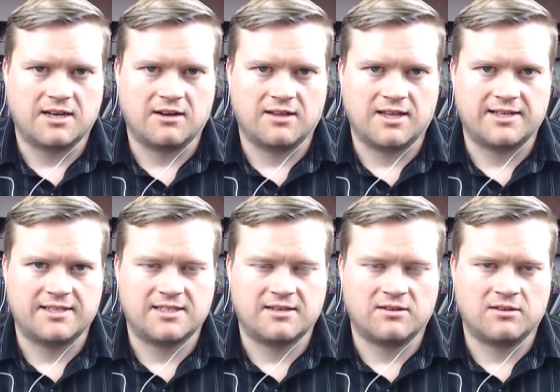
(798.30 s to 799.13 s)
are
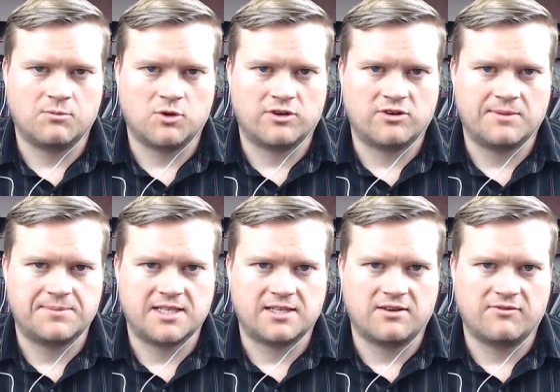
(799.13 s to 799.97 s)
less are a little more
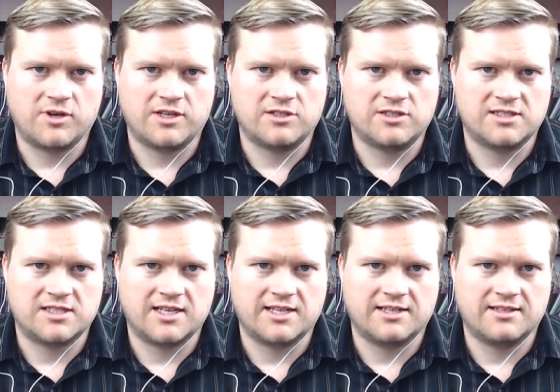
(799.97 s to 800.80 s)
cryptic of what you should
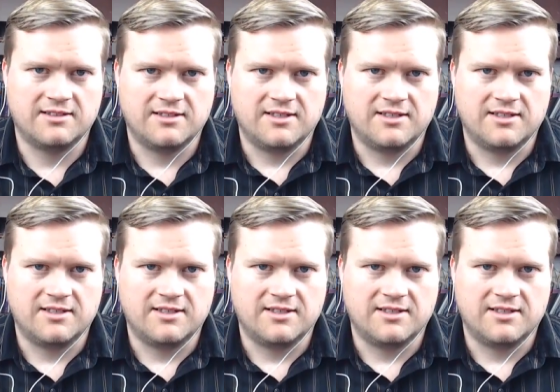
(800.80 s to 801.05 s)
study